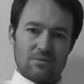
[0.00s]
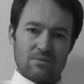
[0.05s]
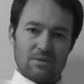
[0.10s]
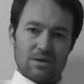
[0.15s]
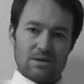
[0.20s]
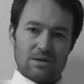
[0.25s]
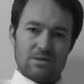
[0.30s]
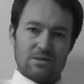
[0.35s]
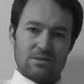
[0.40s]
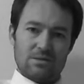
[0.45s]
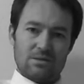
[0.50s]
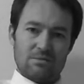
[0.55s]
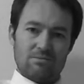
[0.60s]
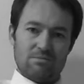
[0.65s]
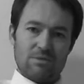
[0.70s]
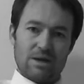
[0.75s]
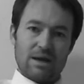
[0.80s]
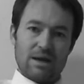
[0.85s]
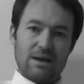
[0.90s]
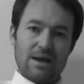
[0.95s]
it's
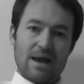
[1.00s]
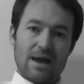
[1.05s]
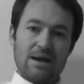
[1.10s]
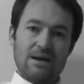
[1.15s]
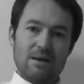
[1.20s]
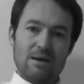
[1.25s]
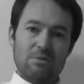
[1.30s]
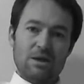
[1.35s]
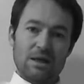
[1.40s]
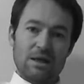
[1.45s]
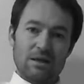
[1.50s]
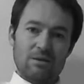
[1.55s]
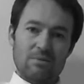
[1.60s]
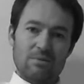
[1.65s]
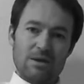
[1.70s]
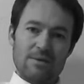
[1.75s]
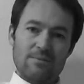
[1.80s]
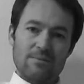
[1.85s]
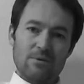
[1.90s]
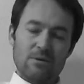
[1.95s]
they're going to end up killing
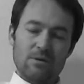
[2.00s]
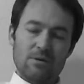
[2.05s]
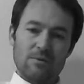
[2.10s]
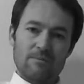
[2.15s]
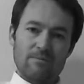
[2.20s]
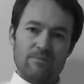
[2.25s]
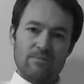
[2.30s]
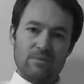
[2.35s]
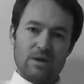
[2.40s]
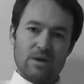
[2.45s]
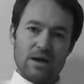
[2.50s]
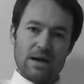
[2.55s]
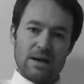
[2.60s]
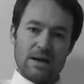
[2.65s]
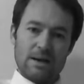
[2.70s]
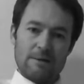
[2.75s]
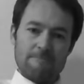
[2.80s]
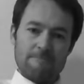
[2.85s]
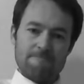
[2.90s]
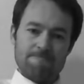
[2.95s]
people.
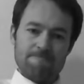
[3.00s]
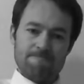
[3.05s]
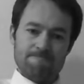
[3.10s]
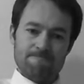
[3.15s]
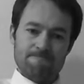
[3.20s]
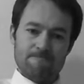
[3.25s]
Um,